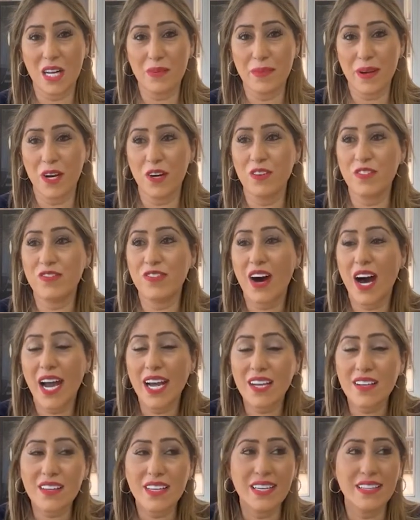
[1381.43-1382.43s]
about
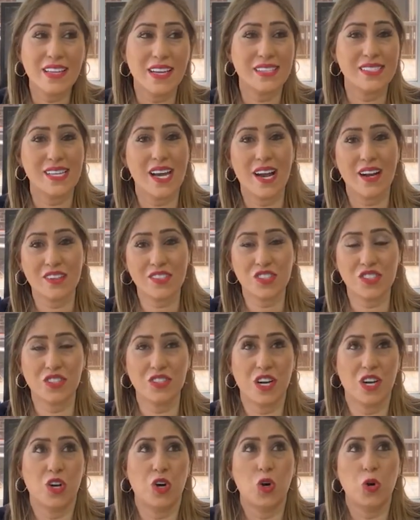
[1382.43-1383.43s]
filing that tax
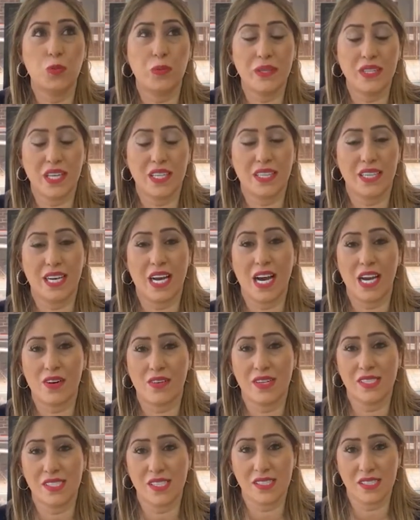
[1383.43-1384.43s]
return and hoping that the
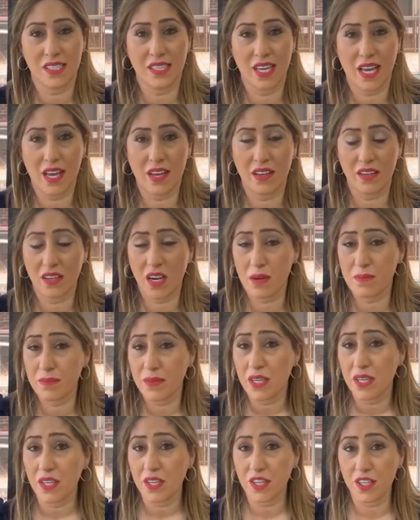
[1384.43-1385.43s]
IRS doesn't
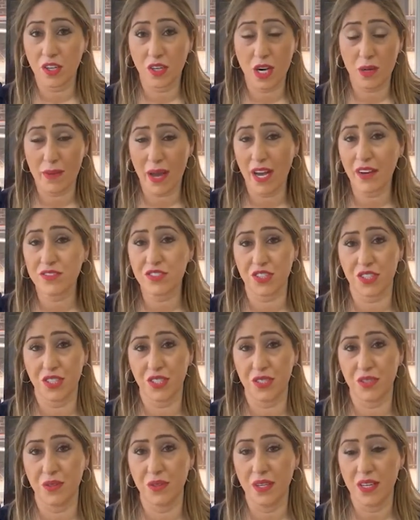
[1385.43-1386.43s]
come after
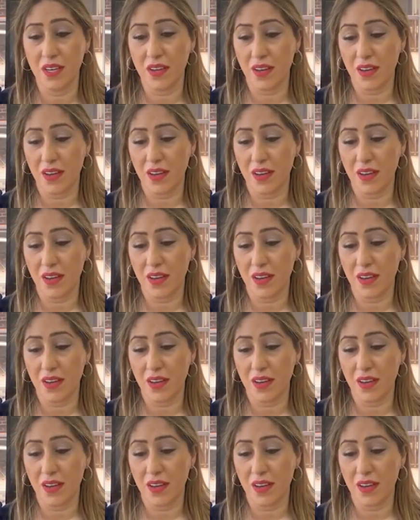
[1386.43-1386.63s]
you.